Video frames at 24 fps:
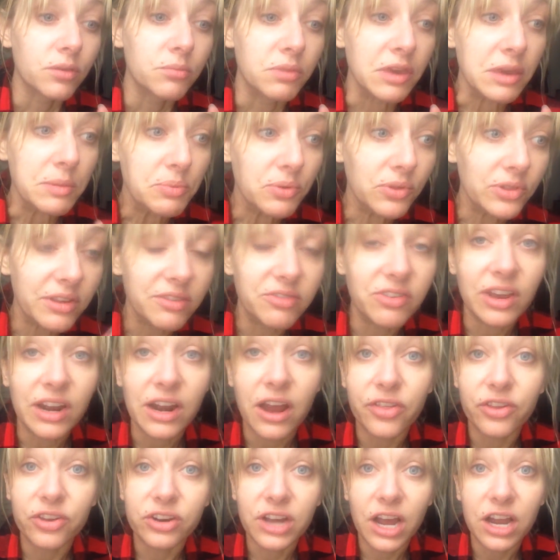People living in
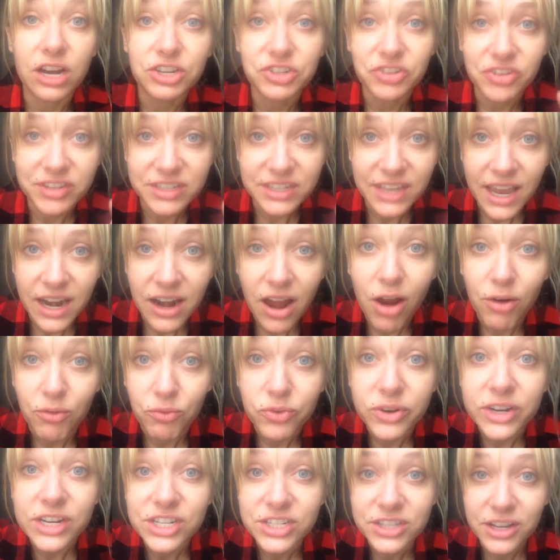other countries cannot
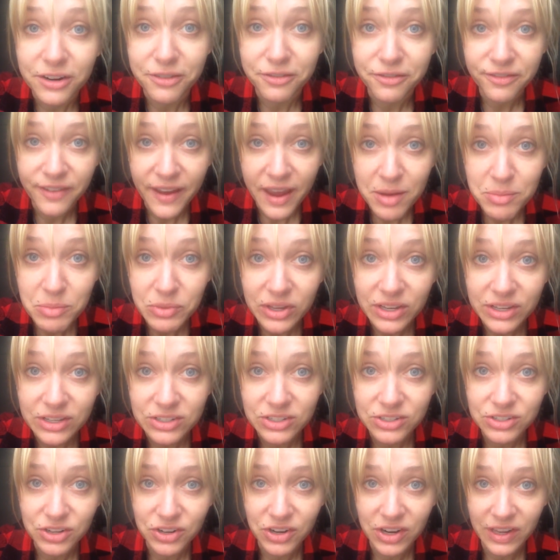reach their
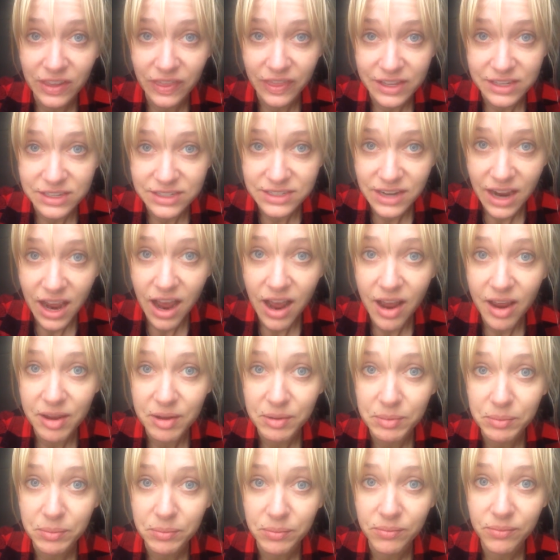families during this
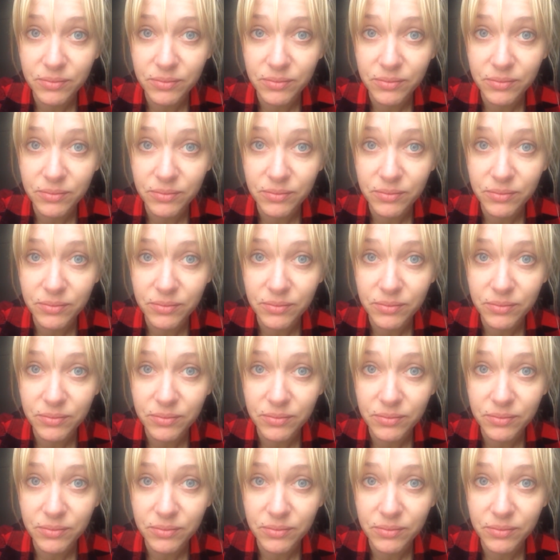time.